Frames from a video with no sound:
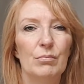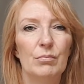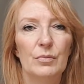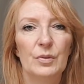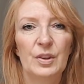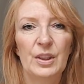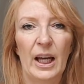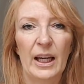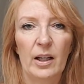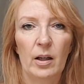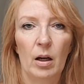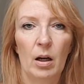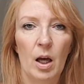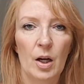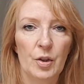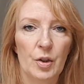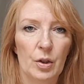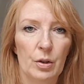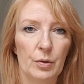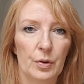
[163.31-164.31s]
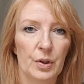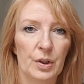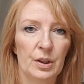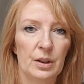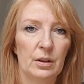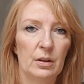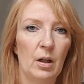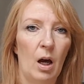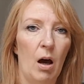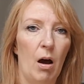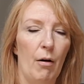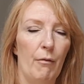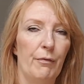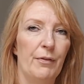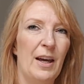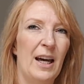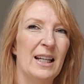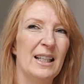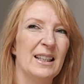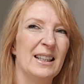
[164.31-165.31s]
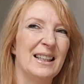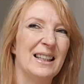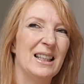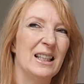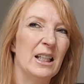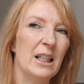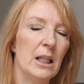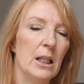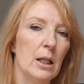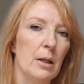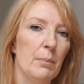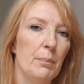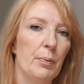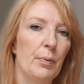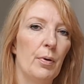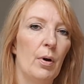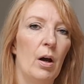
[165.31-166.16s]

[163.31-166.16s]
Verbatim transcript: psychological stuff that is deep,